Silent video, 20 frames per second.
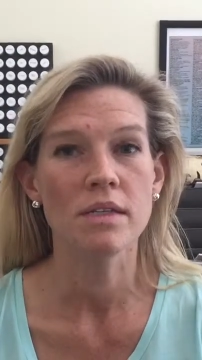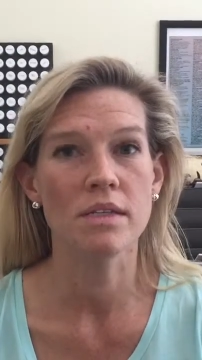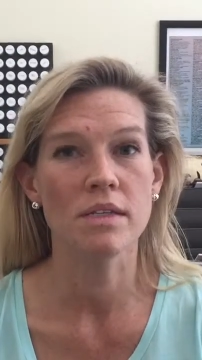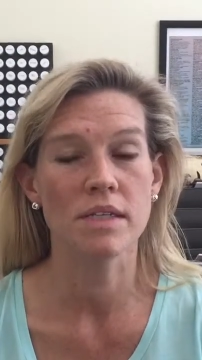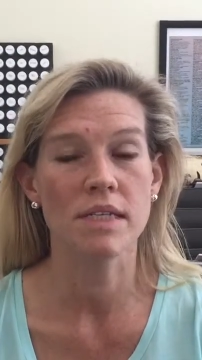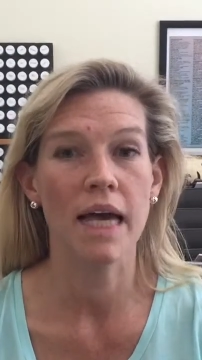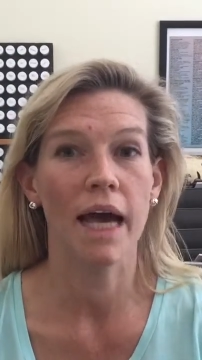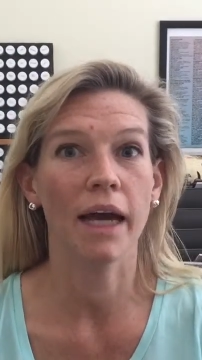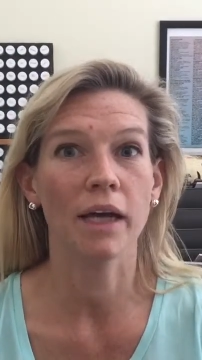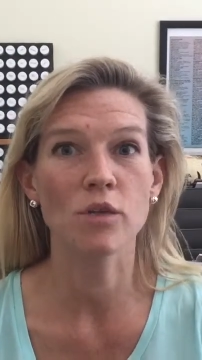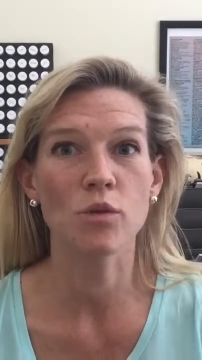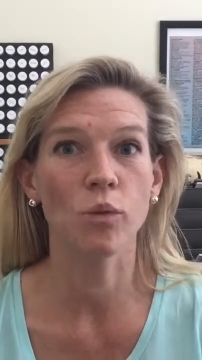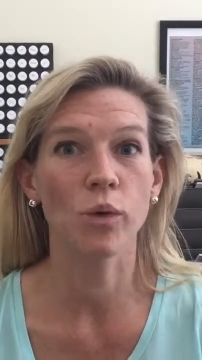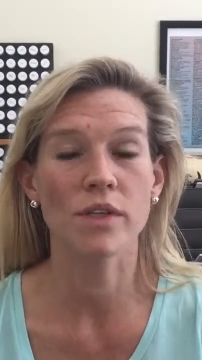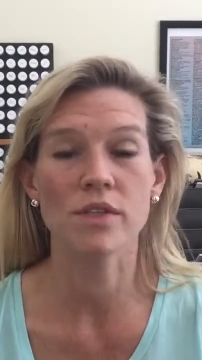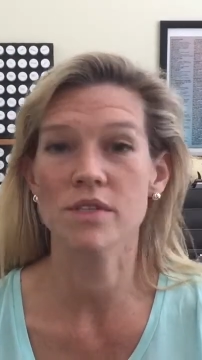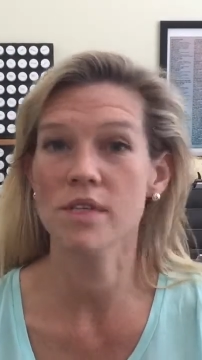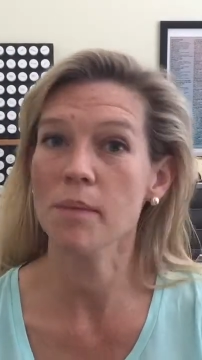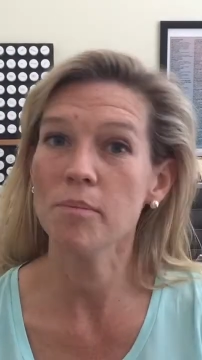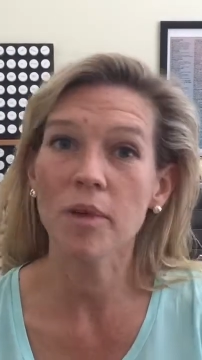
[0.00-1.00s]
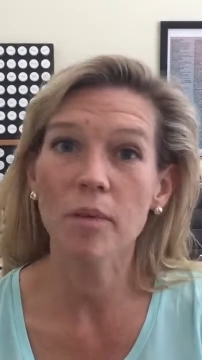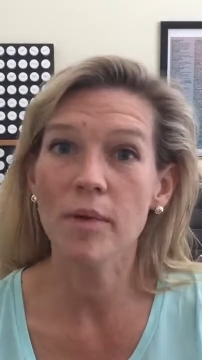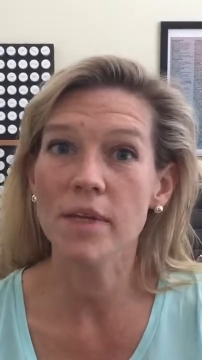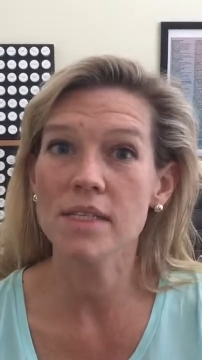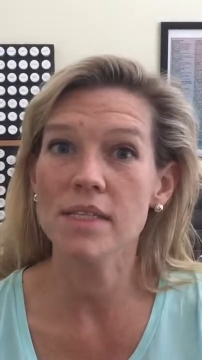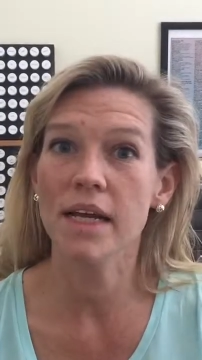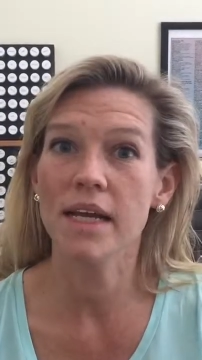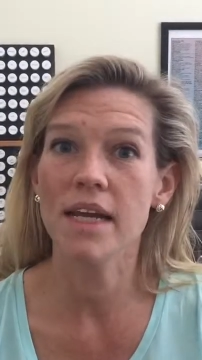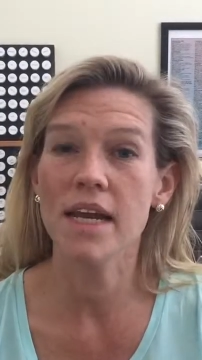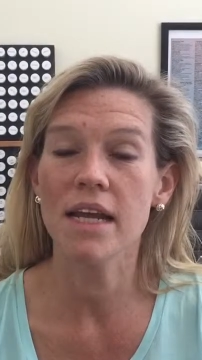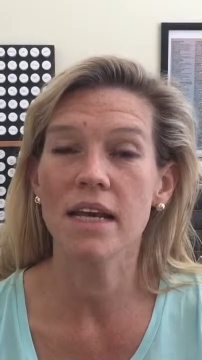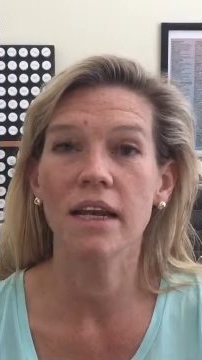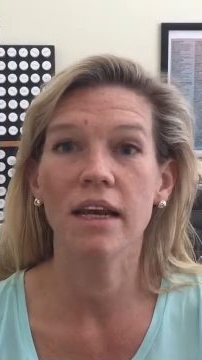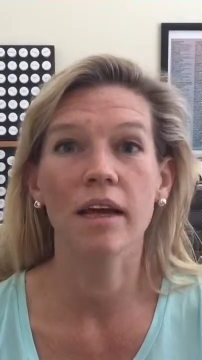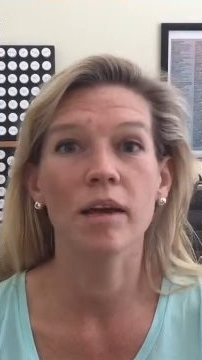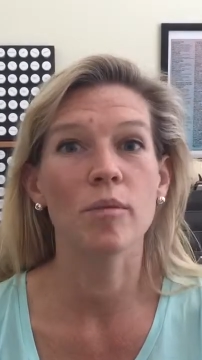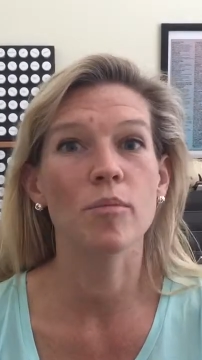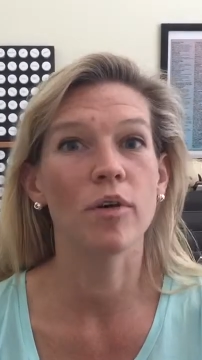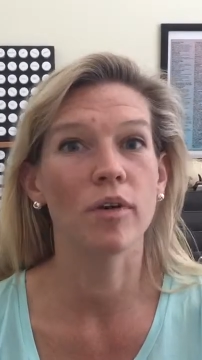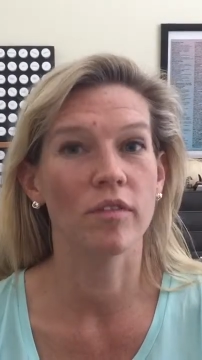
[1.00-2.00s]
detect which supplements I
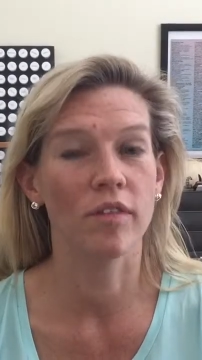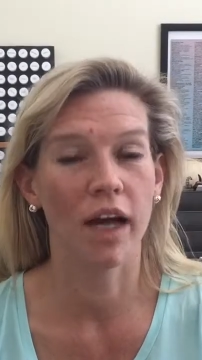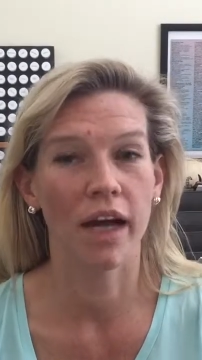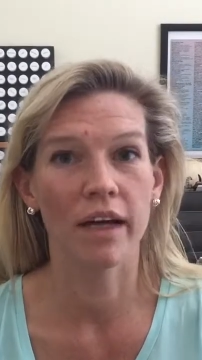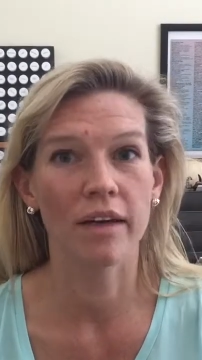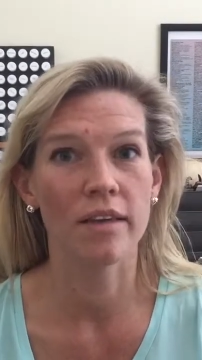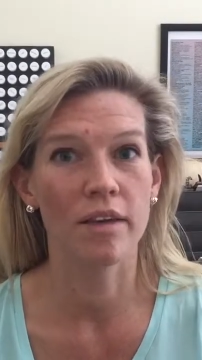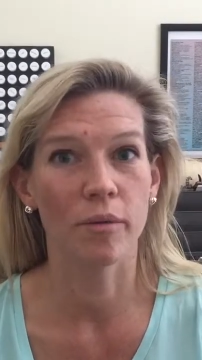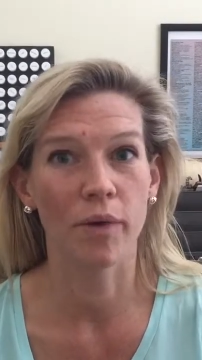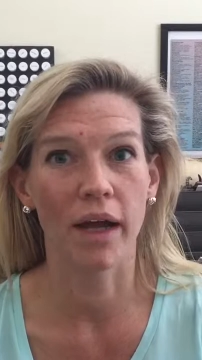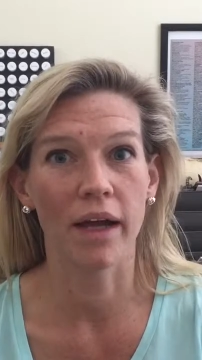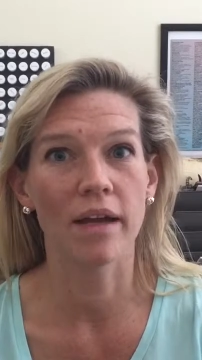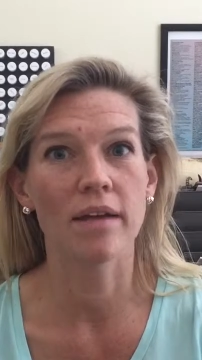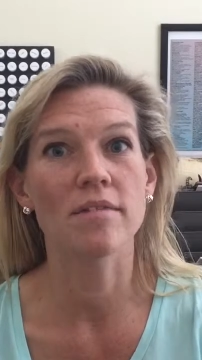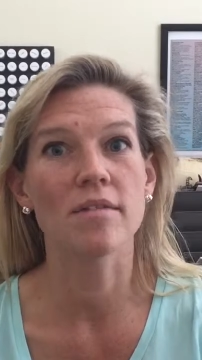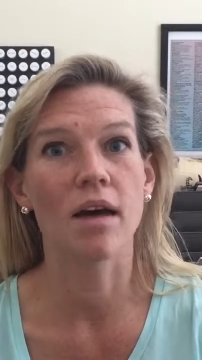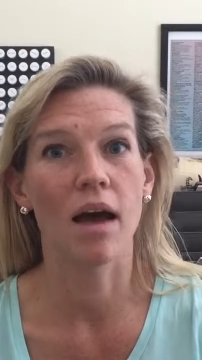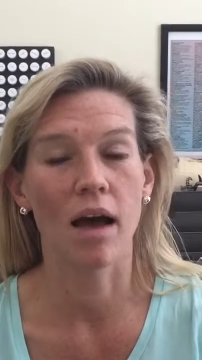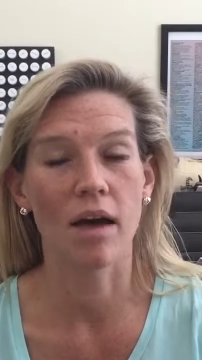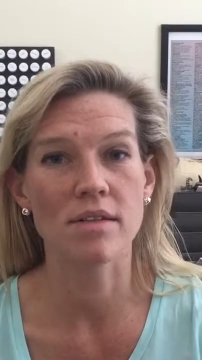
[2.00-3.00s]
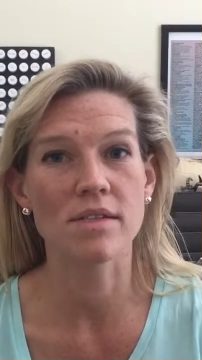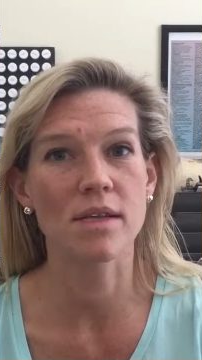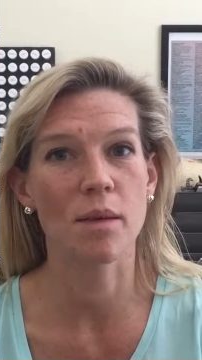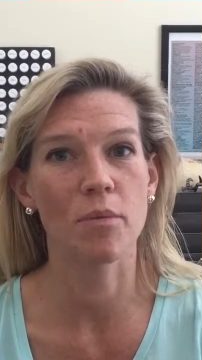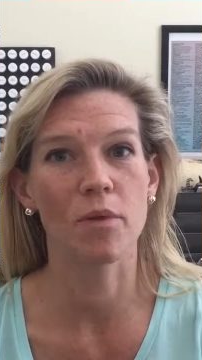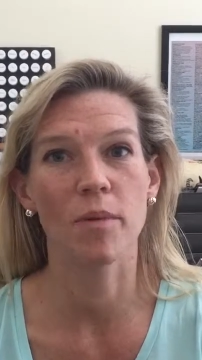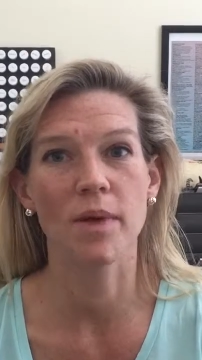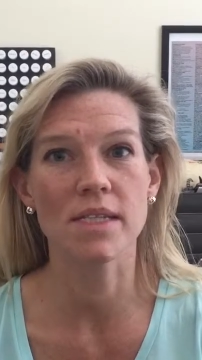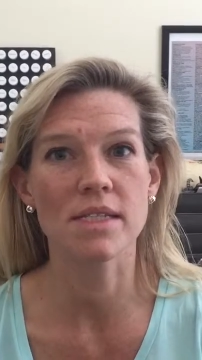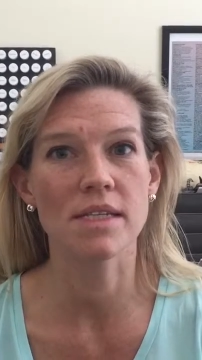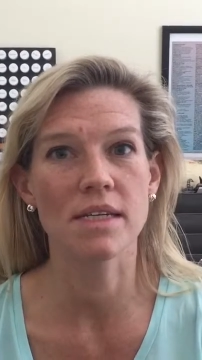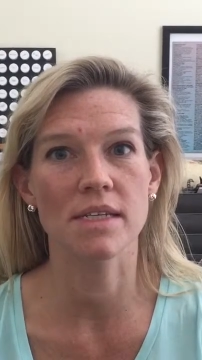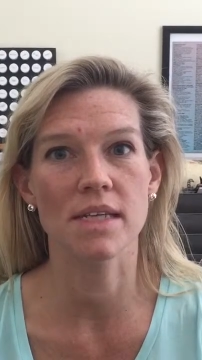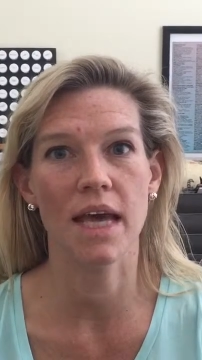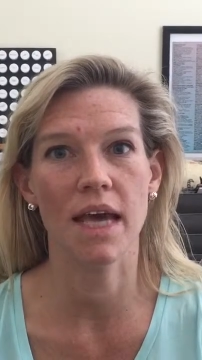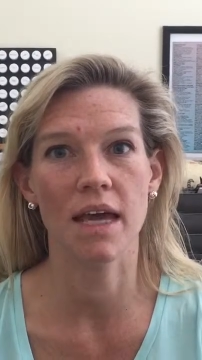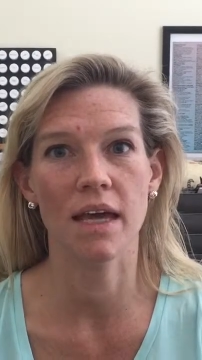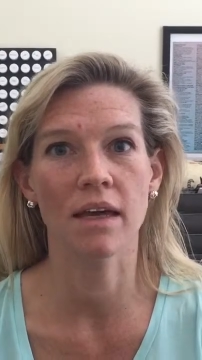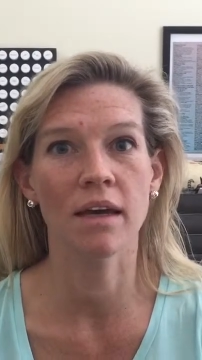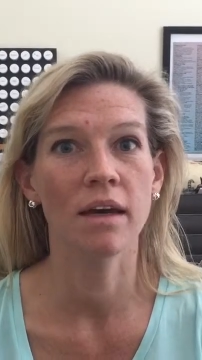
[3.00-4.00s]
needed, provide the right uh, supplements to
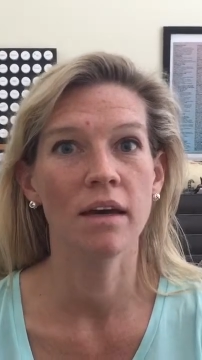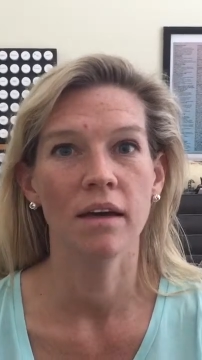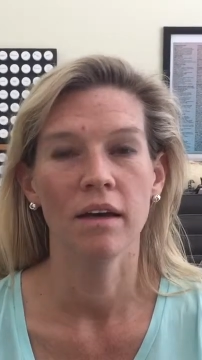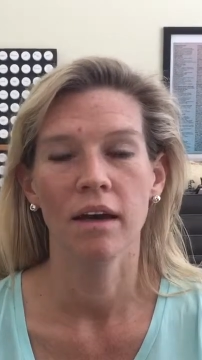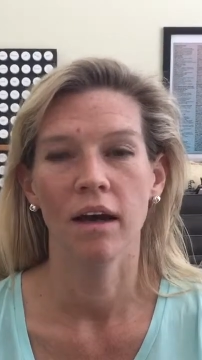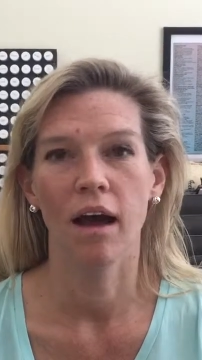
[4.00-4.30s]
take,